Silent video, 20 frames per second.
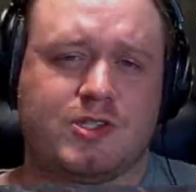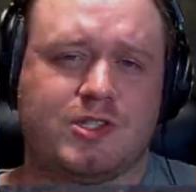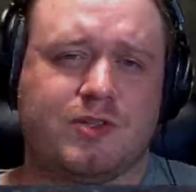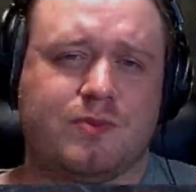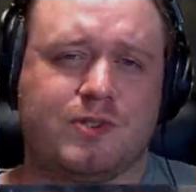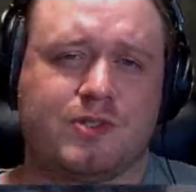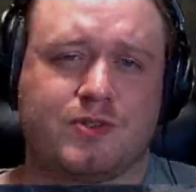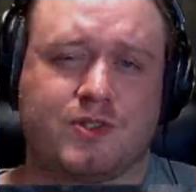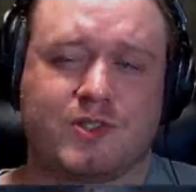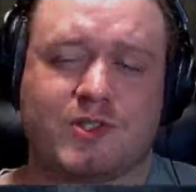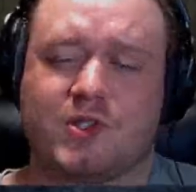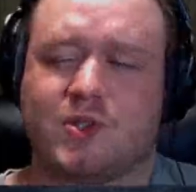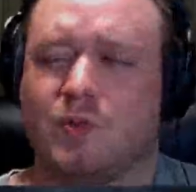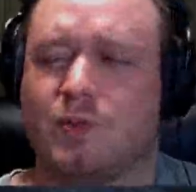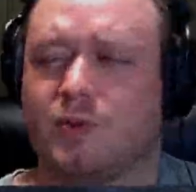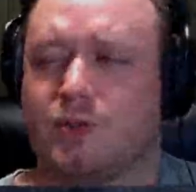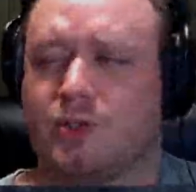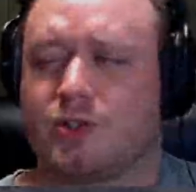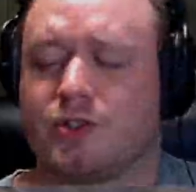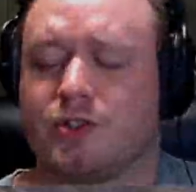it was
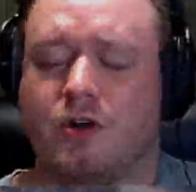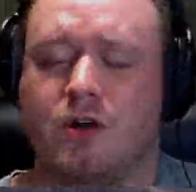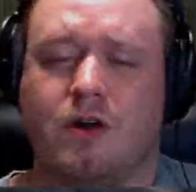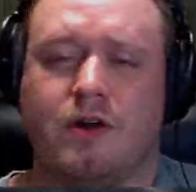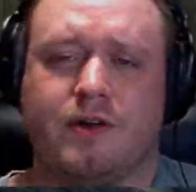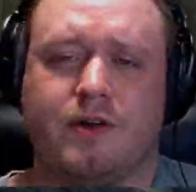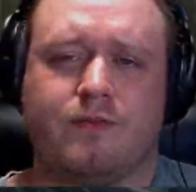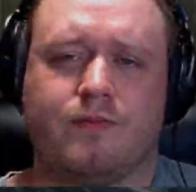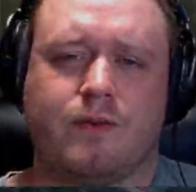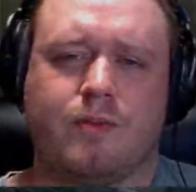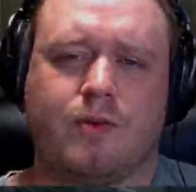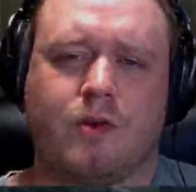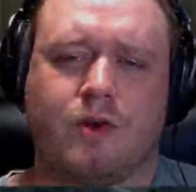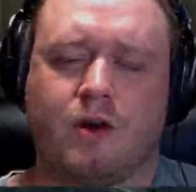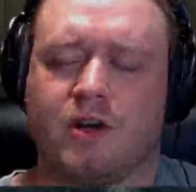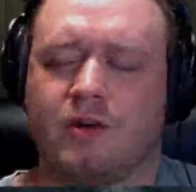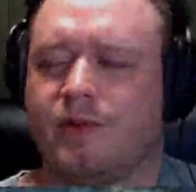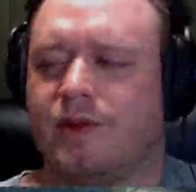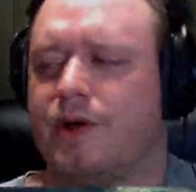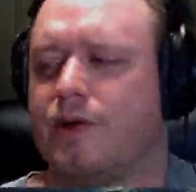super strong and
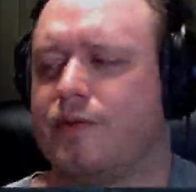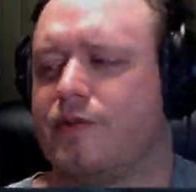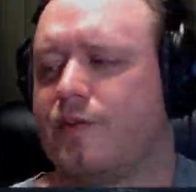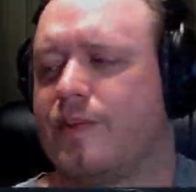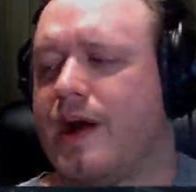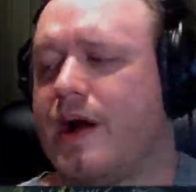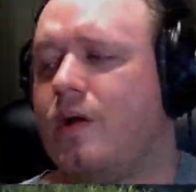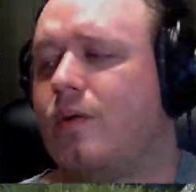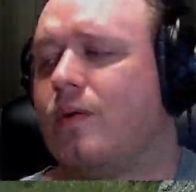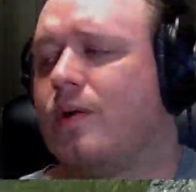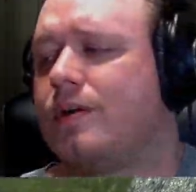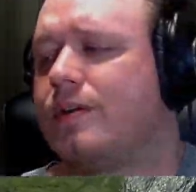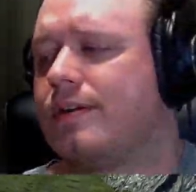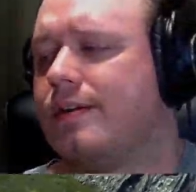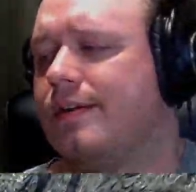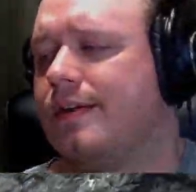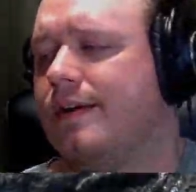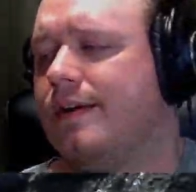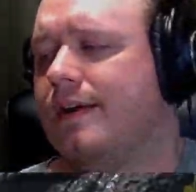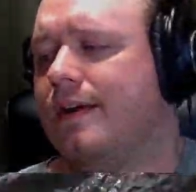remarkably overpowered.
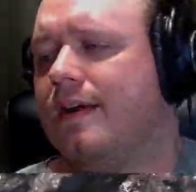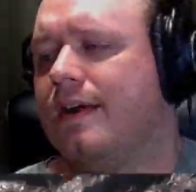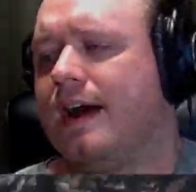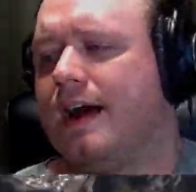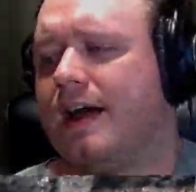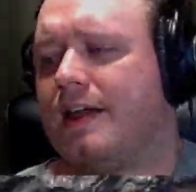I